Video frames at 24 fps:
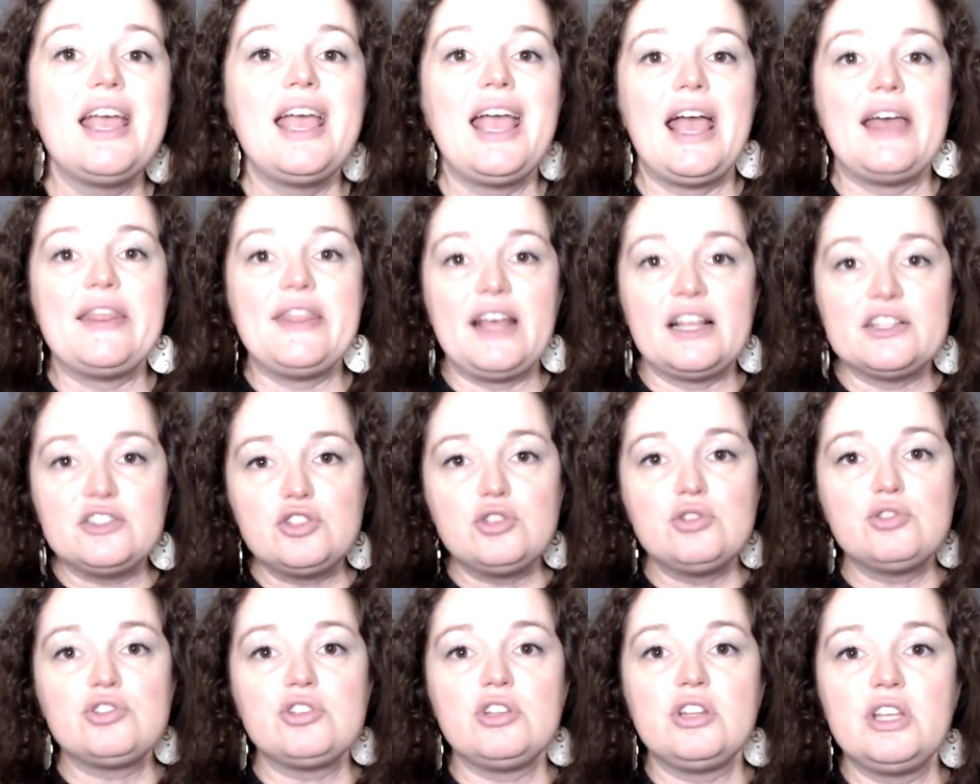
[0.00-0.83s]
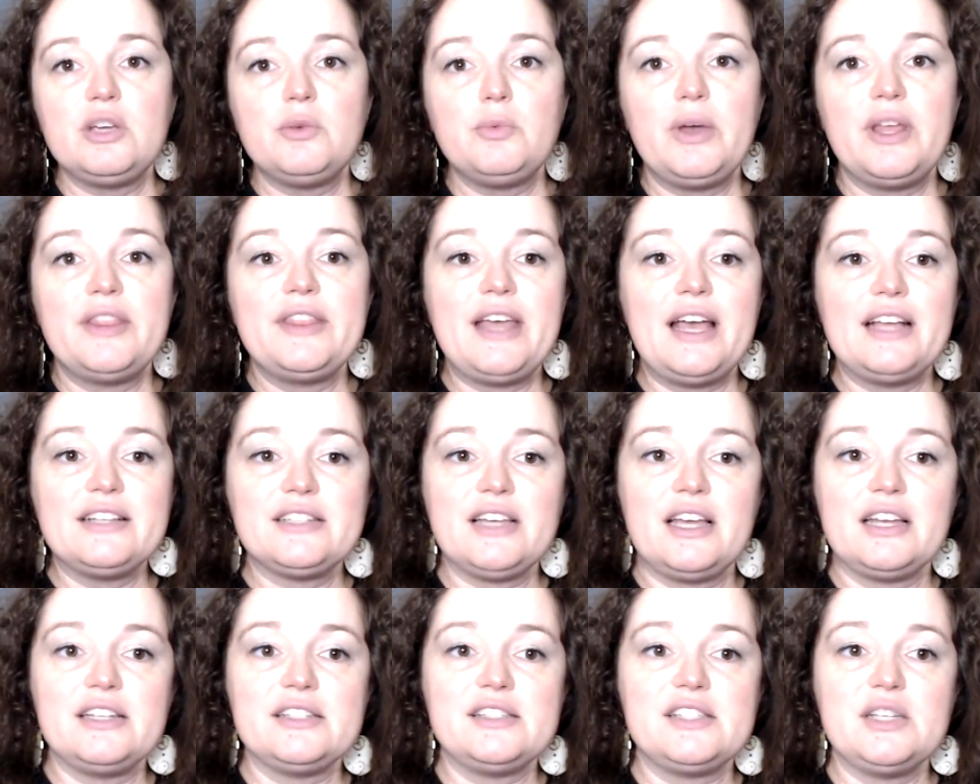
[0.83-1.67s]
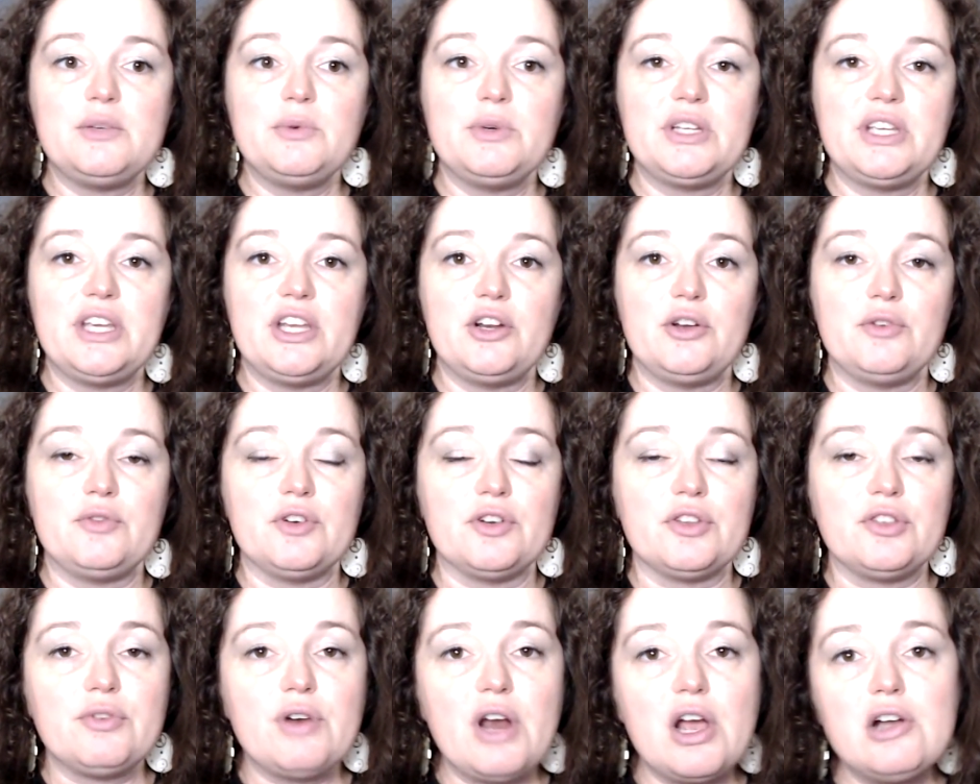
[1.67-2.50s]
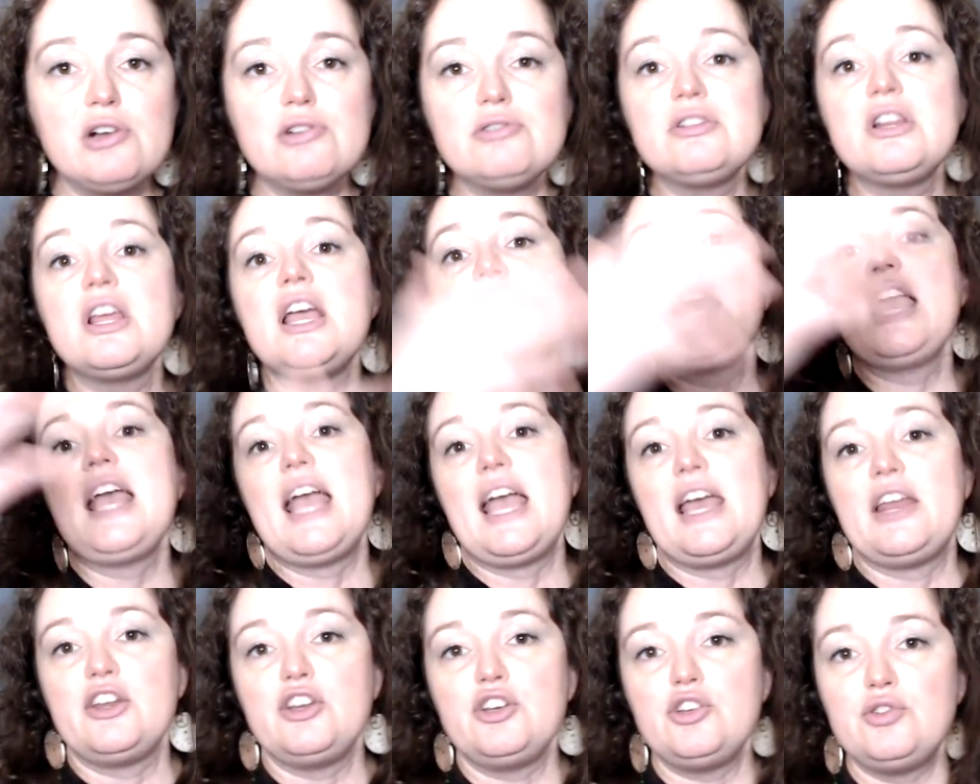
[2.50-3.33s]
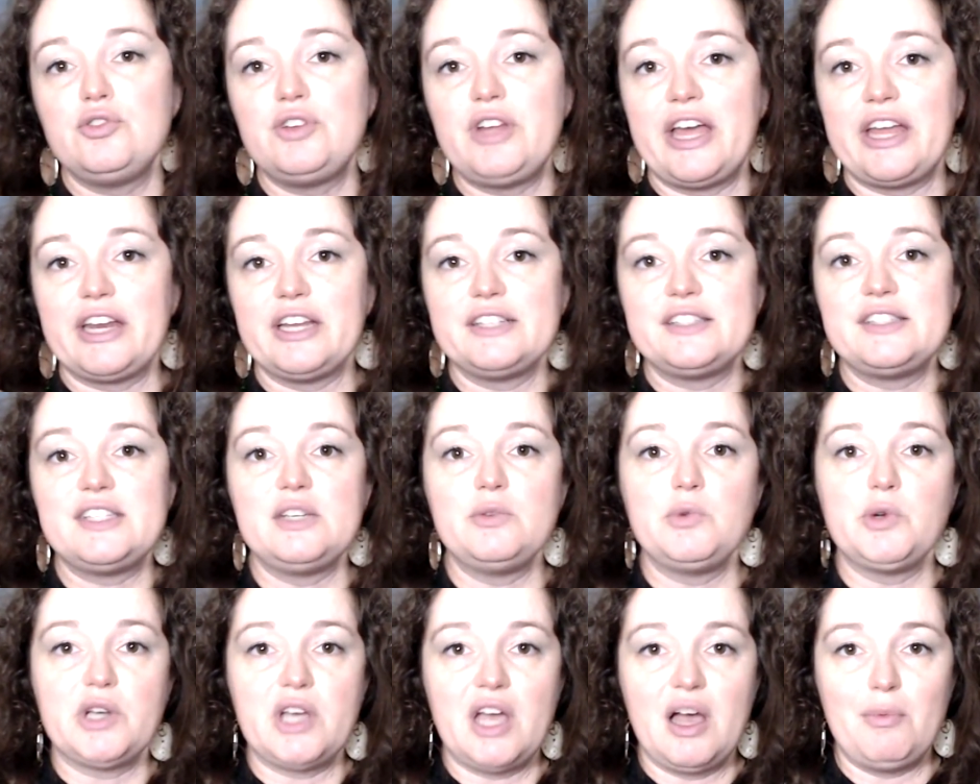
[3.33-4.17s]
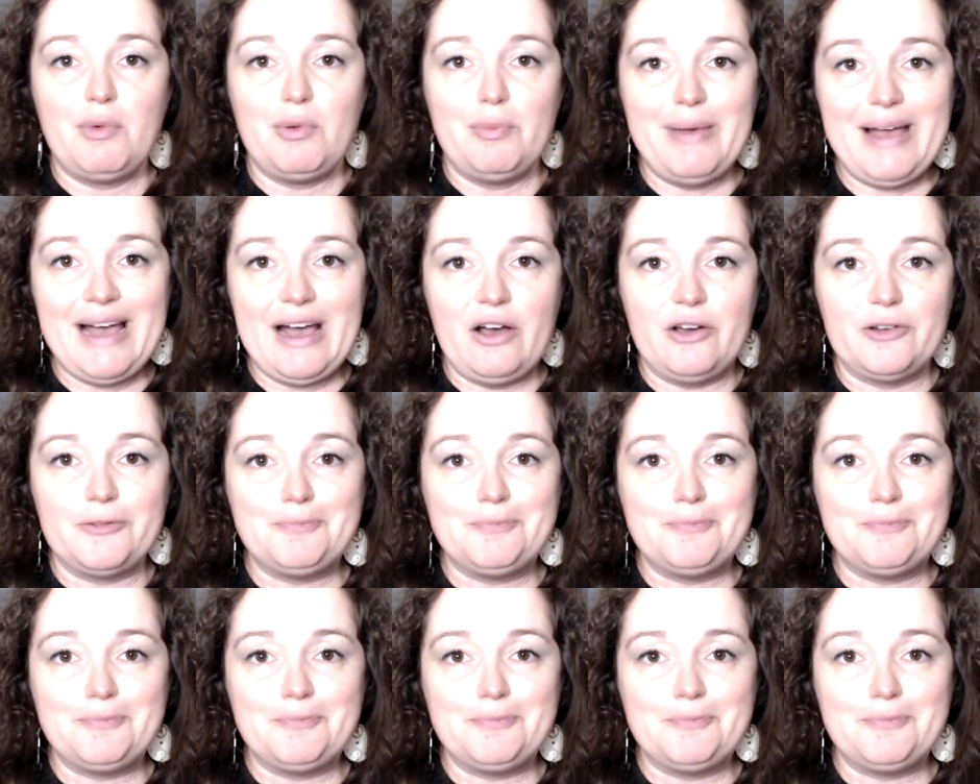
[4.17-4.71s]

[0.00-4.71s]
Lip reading: And that's usually when that dynasty would get overthrown and a new dynasty would come about.